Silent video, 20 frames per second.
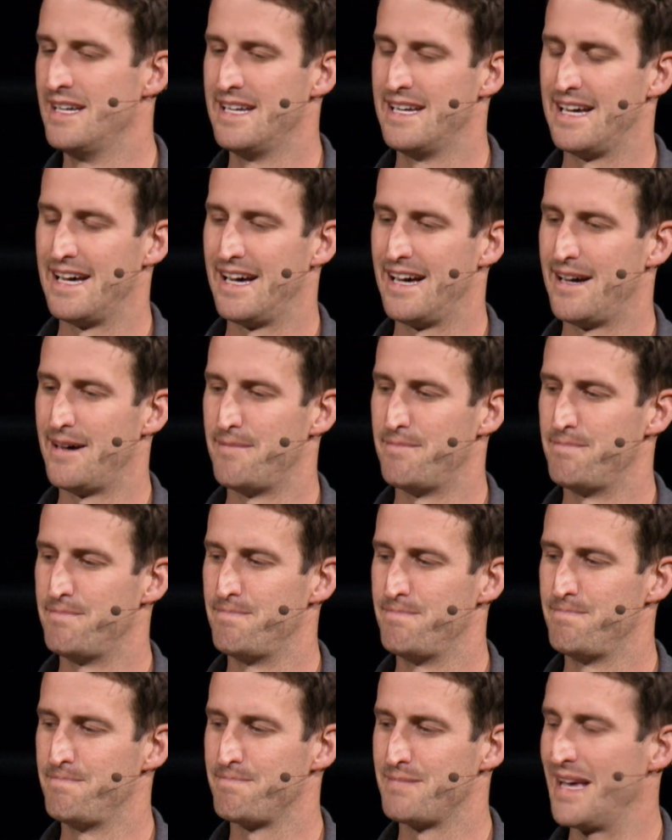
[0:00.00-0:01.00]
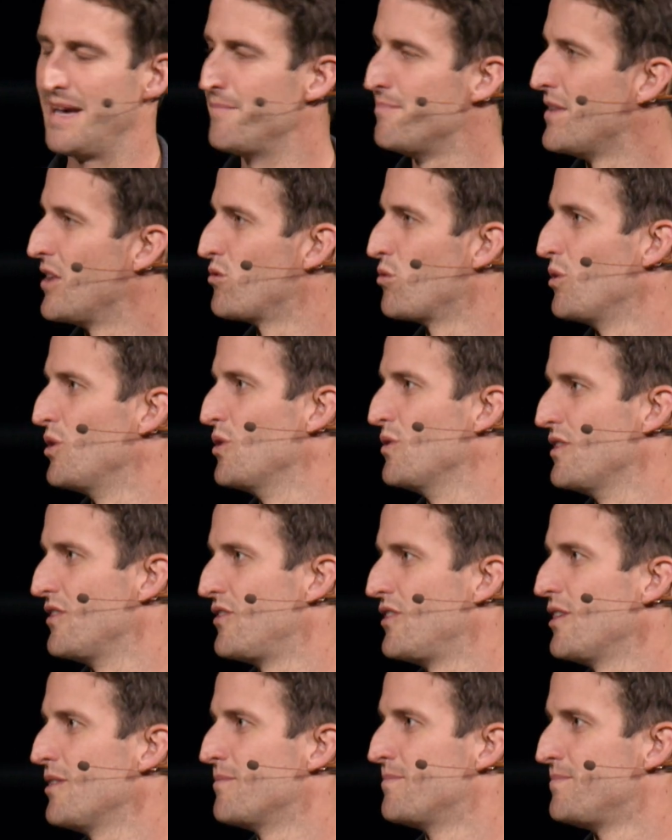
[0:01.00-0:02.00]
that's what we're doing this year.